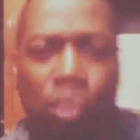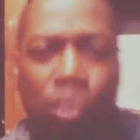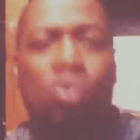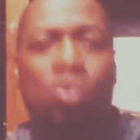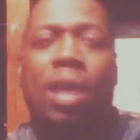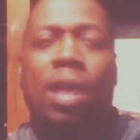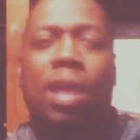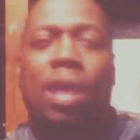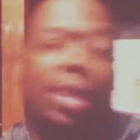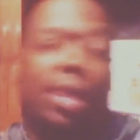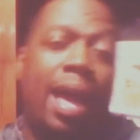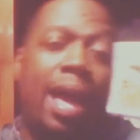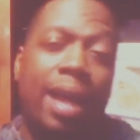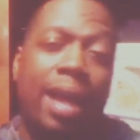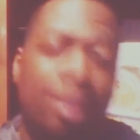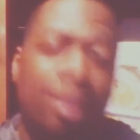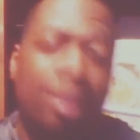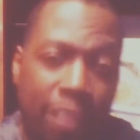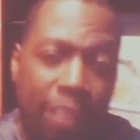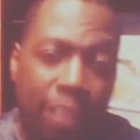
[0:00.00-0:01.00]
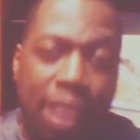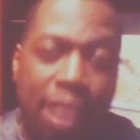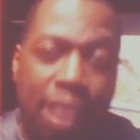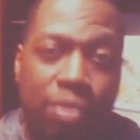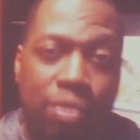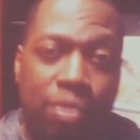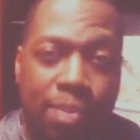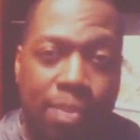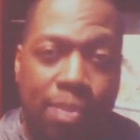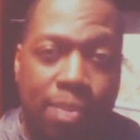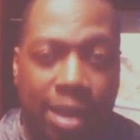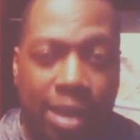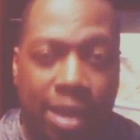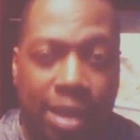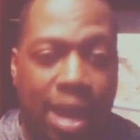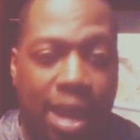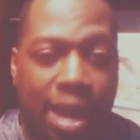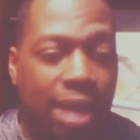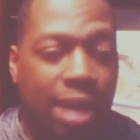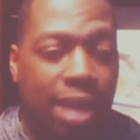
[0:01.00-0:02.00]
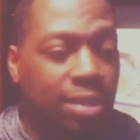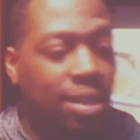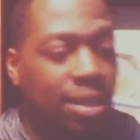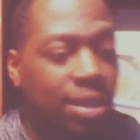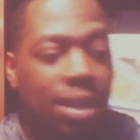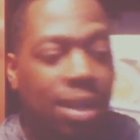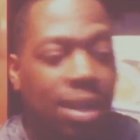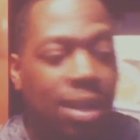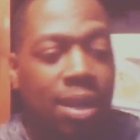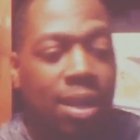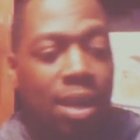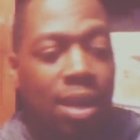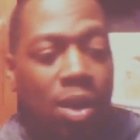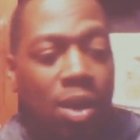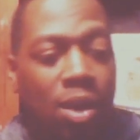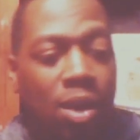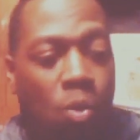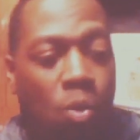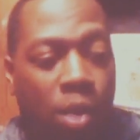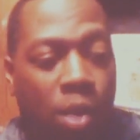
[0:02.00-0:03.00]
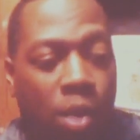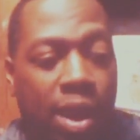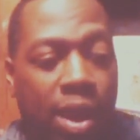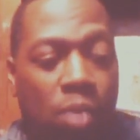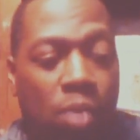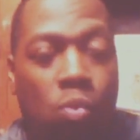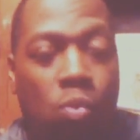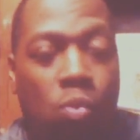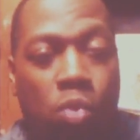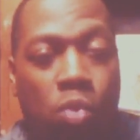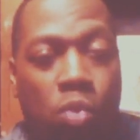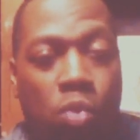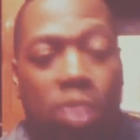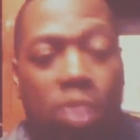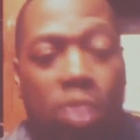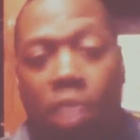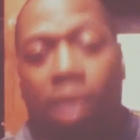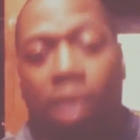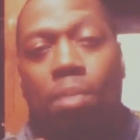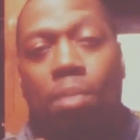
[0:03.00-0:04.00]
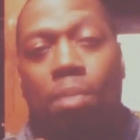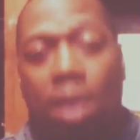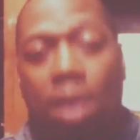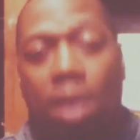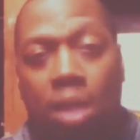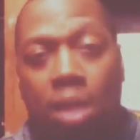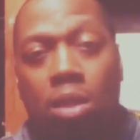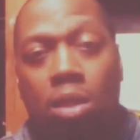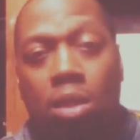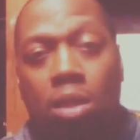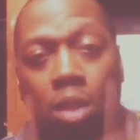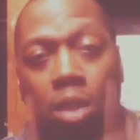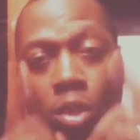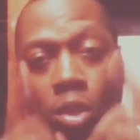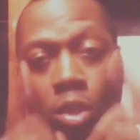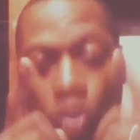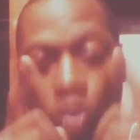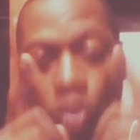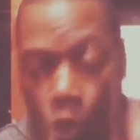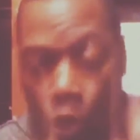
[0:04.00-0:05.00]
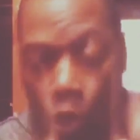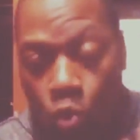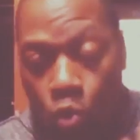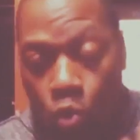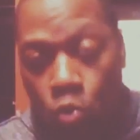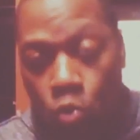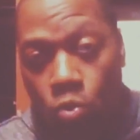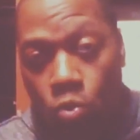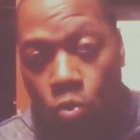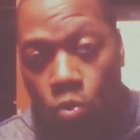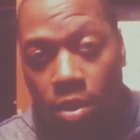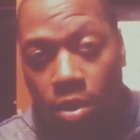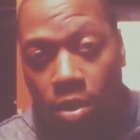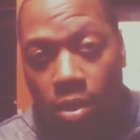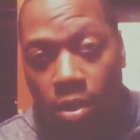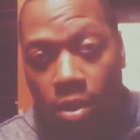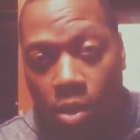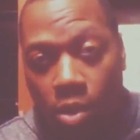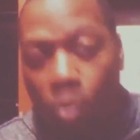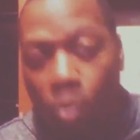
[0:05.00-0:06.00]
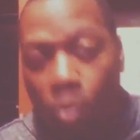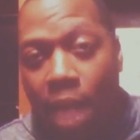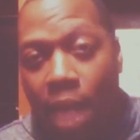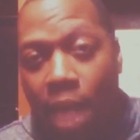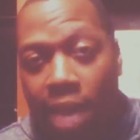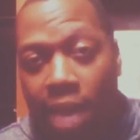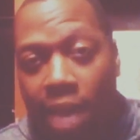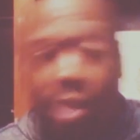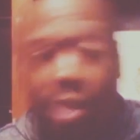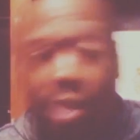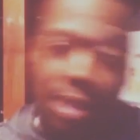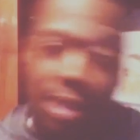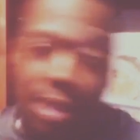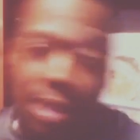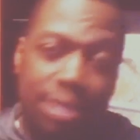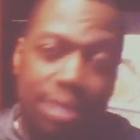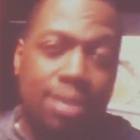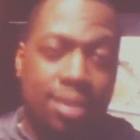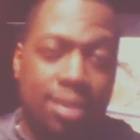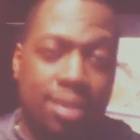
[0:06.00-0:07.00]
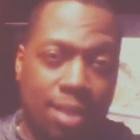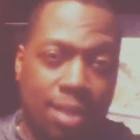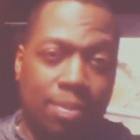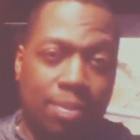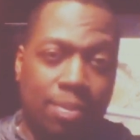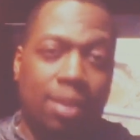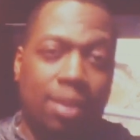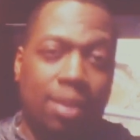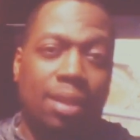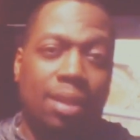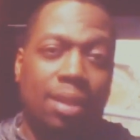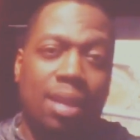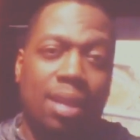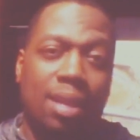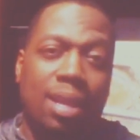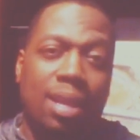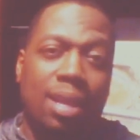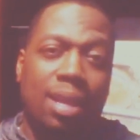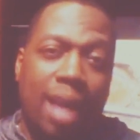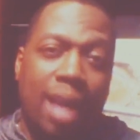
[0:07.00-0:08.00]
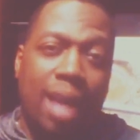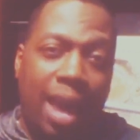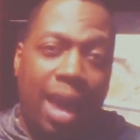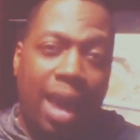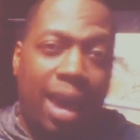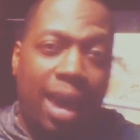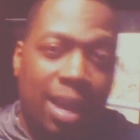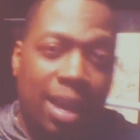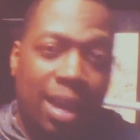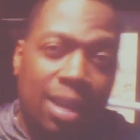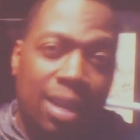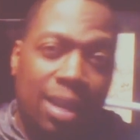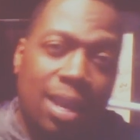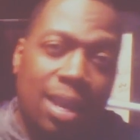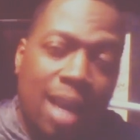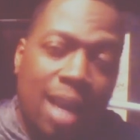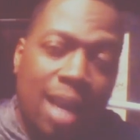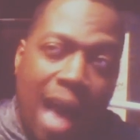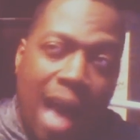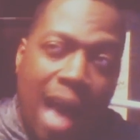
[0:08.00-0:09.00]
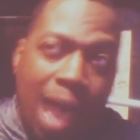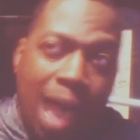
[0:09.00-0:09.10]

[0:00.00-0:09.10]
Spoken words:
at the end of every podcast where we recommend you go back and listen to something. And I